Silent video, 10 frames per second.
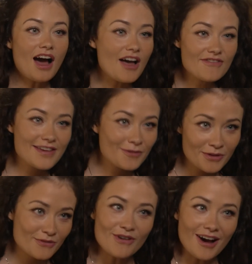I've never
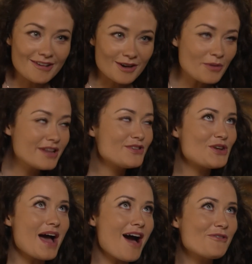been viral. I wouldn't even know
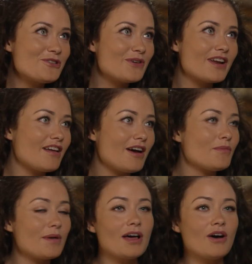how to.
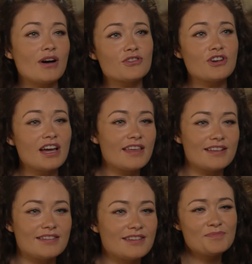I'm like, I'll try
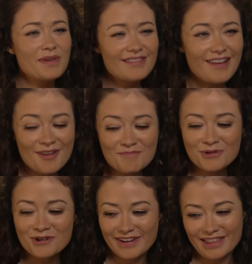this, and been done,
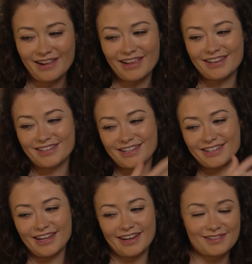boring, and like, Jess
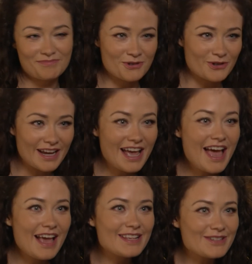next, boring.
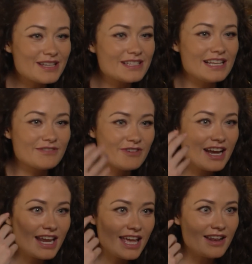So it's really